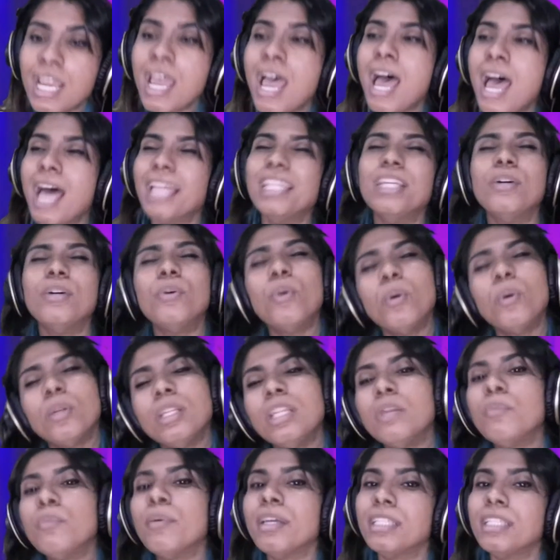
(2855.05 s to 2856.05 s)
And the only
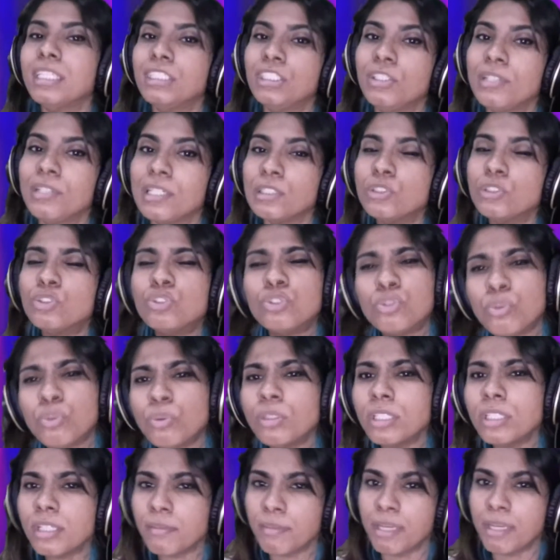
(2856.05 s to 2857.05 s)
way that you can
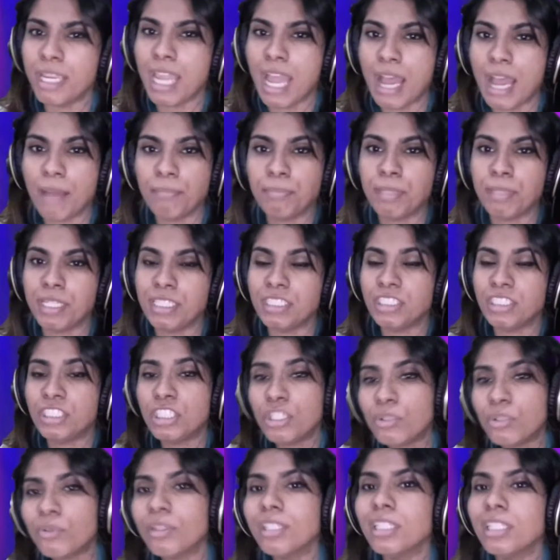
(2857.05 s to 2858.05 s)
truly be happy
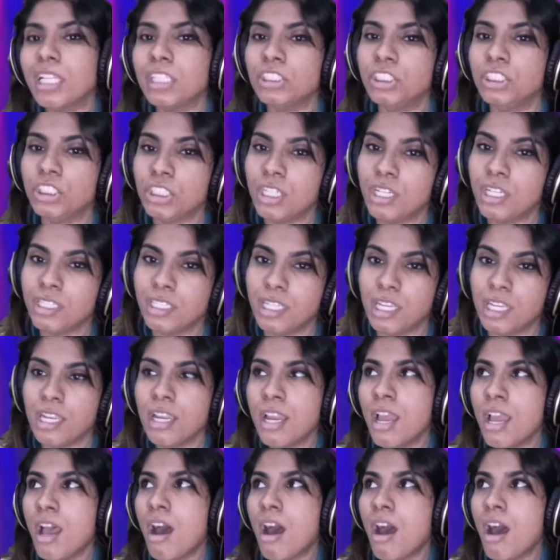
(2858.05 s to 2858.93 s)
during that journey